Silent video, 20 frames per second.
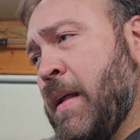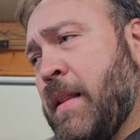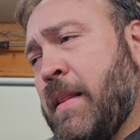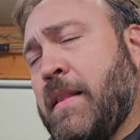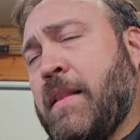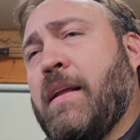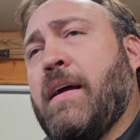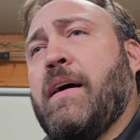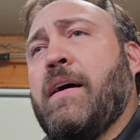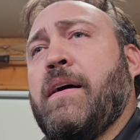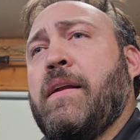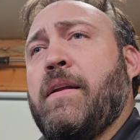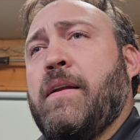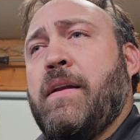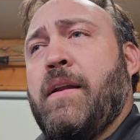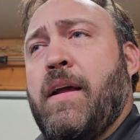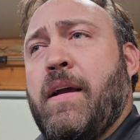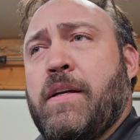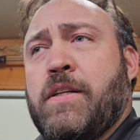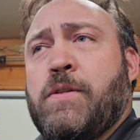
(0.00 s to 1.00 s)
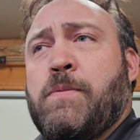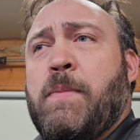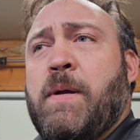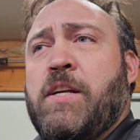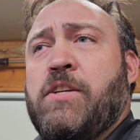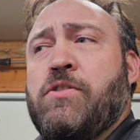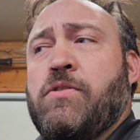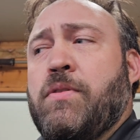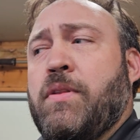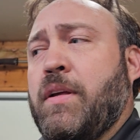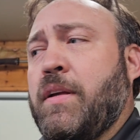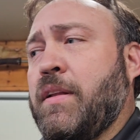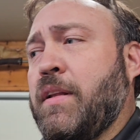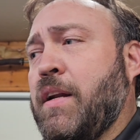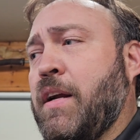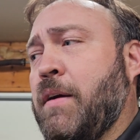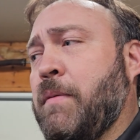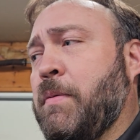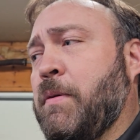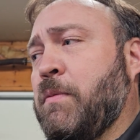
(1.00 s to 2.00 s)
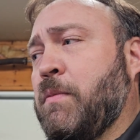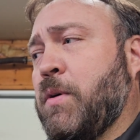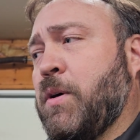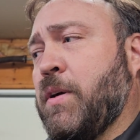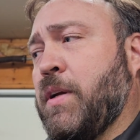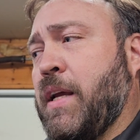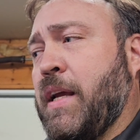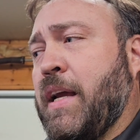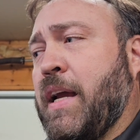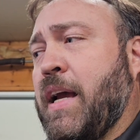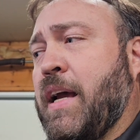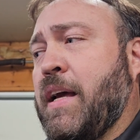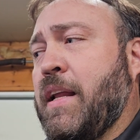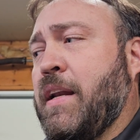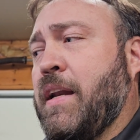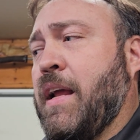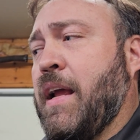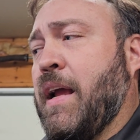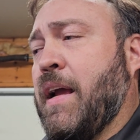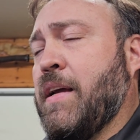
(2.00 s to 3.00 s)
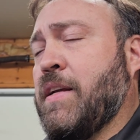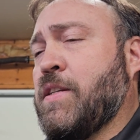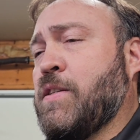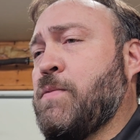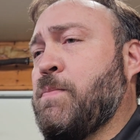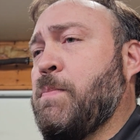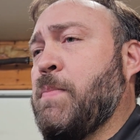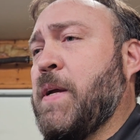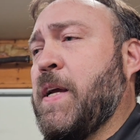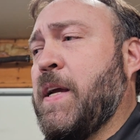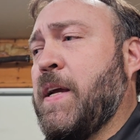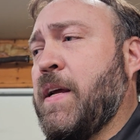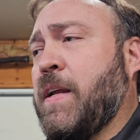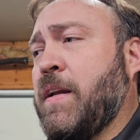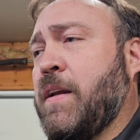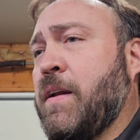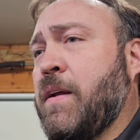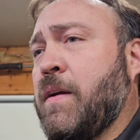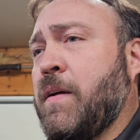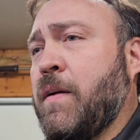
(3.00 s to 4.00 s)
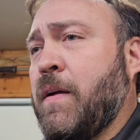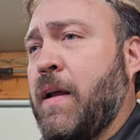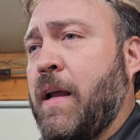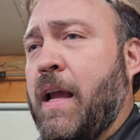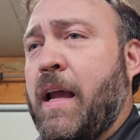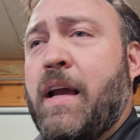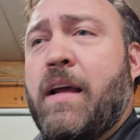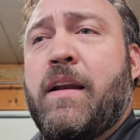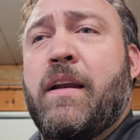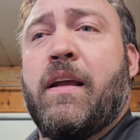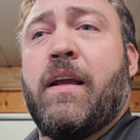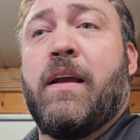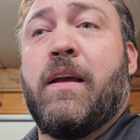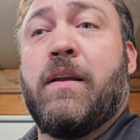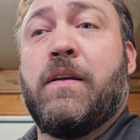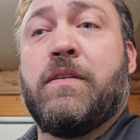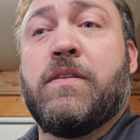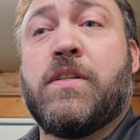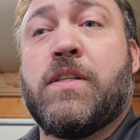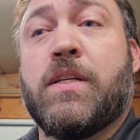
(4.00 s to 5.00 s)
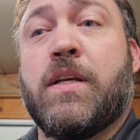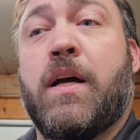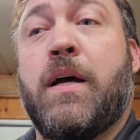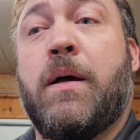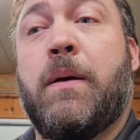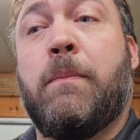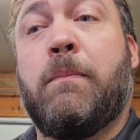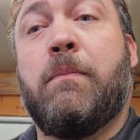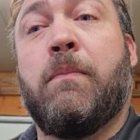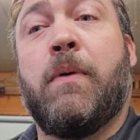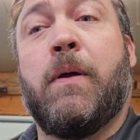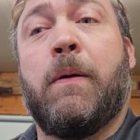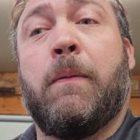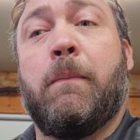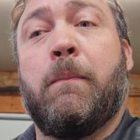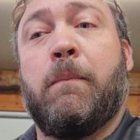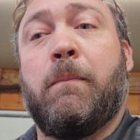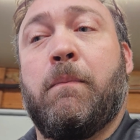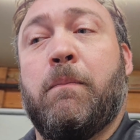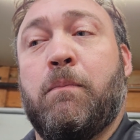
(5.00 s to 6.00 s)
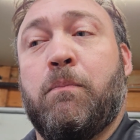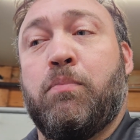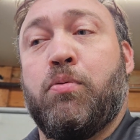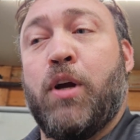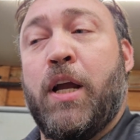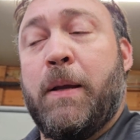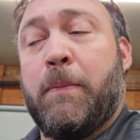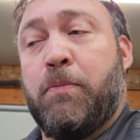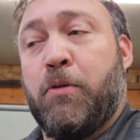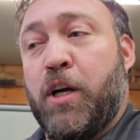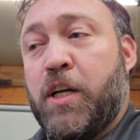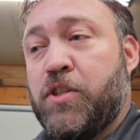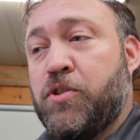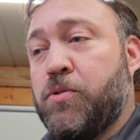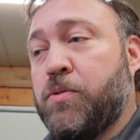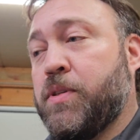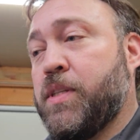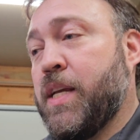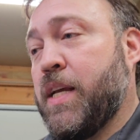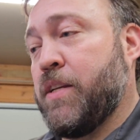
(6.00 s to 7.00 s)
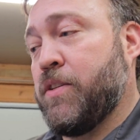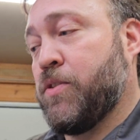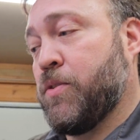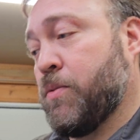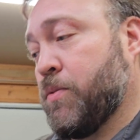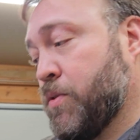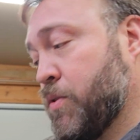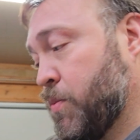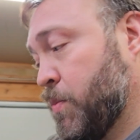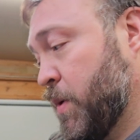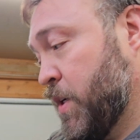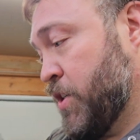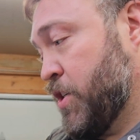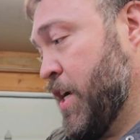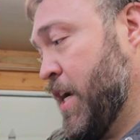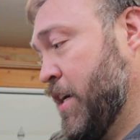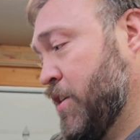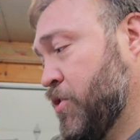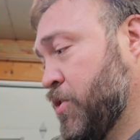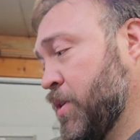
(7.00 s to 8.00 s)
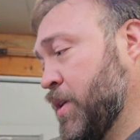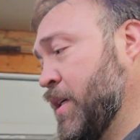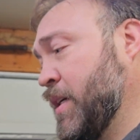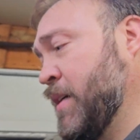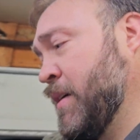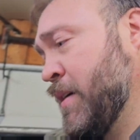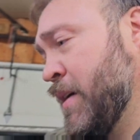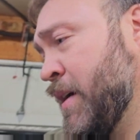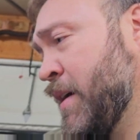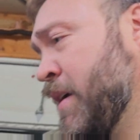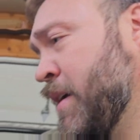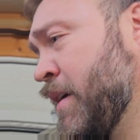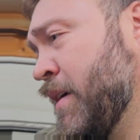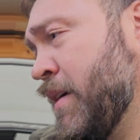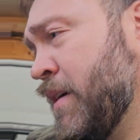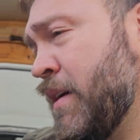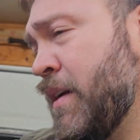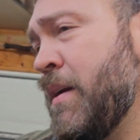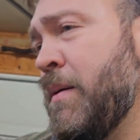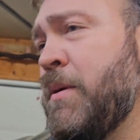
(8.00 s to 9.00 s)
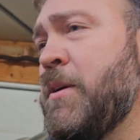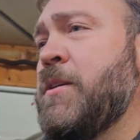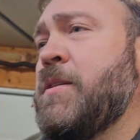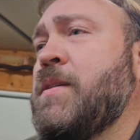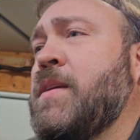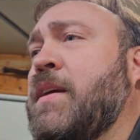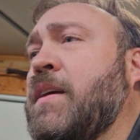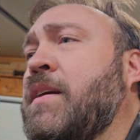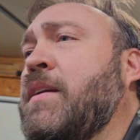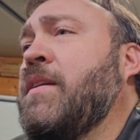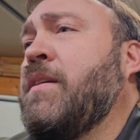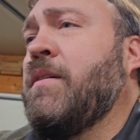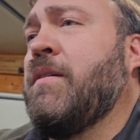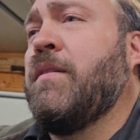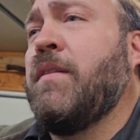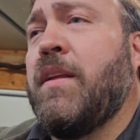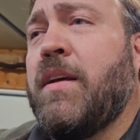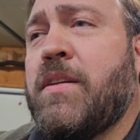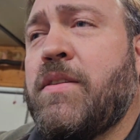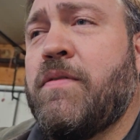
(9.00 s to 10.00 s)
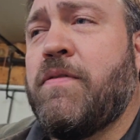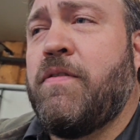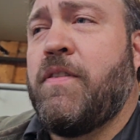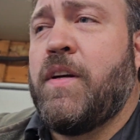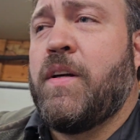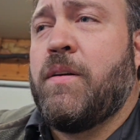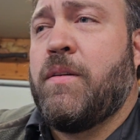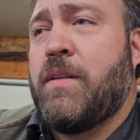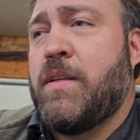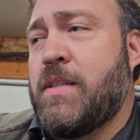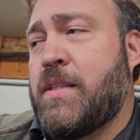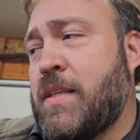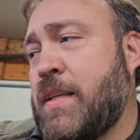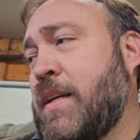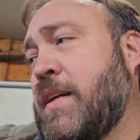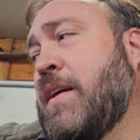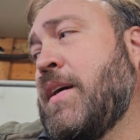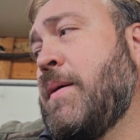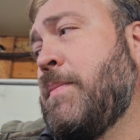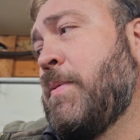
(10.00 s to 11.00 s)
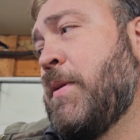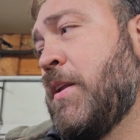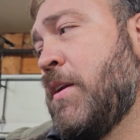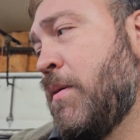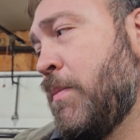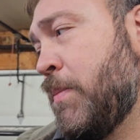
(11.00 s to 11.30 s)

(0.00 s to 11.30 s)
The next major thing that I've been working on has been adding in some brake pressure sensors, which actually, give me a second here, let's fire this thing up a little